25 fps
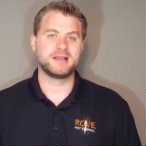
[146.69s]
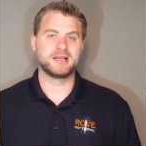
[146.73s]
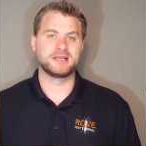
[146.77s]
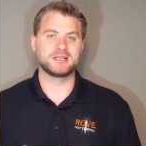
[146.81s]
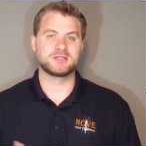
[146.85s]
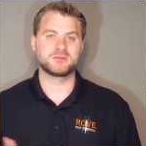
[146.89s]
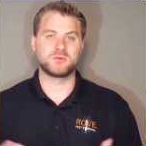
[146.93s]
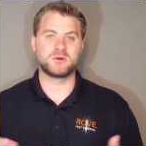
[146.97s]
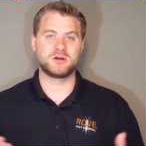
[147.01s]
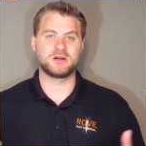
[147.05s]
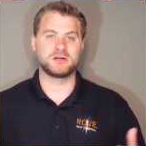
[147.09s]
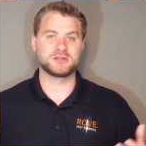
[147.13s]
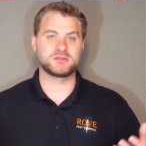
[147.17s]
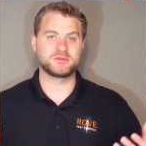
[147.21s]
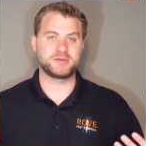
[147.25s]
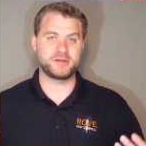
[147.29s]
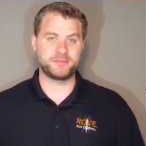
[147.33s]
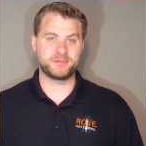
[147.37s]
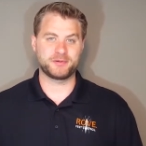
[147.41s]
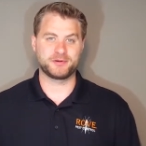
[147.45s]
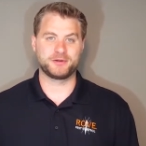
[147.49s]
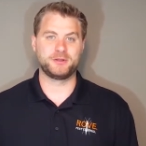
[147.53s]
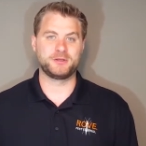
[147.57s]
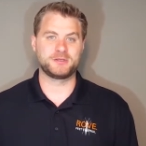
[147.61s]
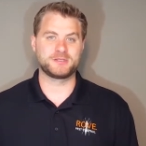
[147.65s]
as well as we
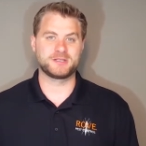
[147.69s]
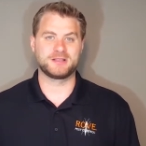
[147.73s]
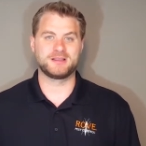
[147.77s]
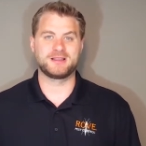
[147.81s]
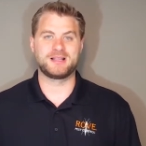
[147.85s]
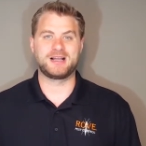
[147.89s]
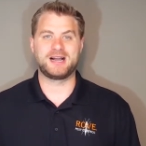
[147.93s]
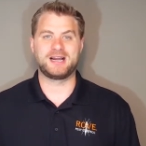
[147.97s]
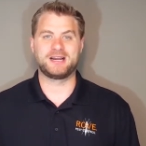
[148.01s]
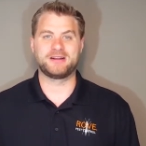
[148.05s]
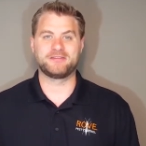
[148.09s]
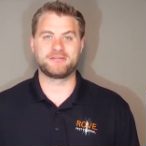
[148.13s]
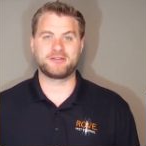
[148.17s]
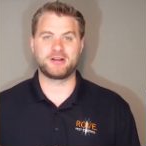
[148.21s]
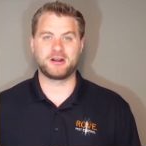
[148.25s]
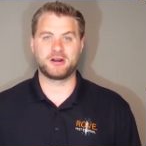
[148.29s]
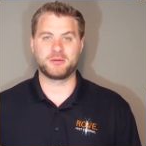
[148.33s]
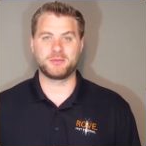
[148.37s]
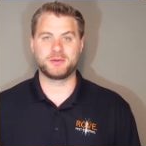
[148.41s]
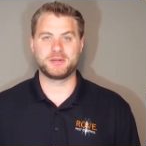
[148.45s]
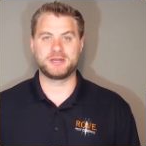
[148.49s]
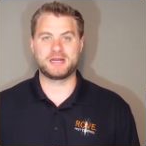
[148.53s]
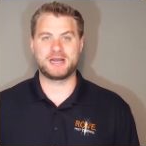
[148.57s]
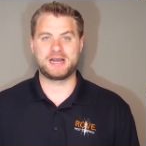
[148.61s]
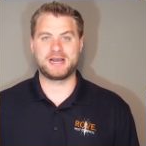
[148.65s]
produce a lot of
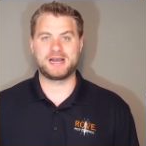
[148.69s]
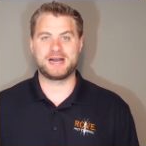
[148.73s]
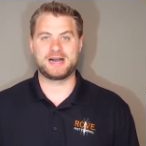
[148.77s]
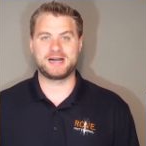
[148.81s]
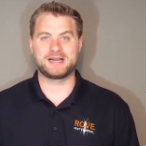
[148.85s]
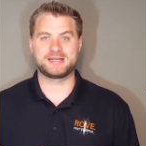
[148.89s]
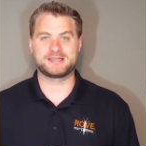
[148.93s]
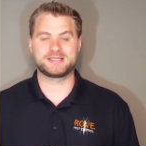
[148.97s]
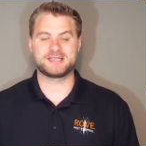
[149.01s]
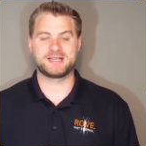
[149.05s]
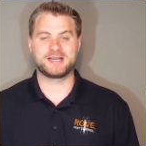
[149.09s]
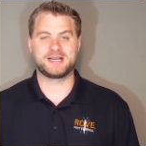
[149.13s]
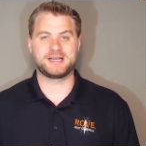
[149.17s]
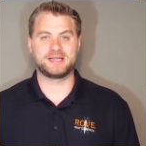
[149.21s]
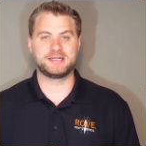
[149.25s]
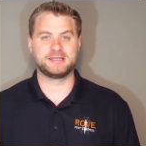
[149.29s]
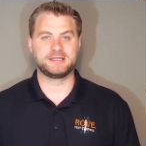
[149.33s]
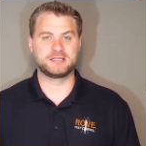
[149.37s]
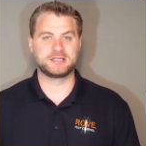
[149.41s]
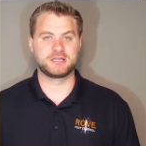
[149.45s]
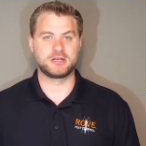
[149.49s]
carbon dioxide.